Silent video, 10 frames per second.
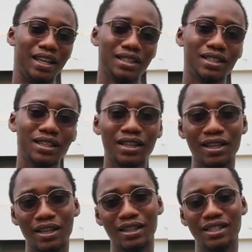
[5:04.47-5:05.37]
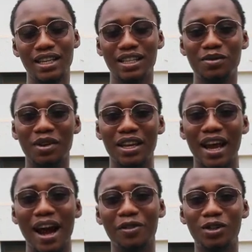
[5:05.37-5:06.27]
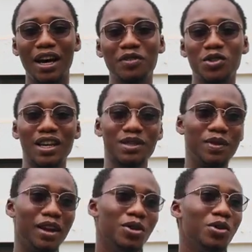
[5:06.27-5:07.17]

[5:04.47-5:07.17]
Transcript: it takes me. I would have to explain.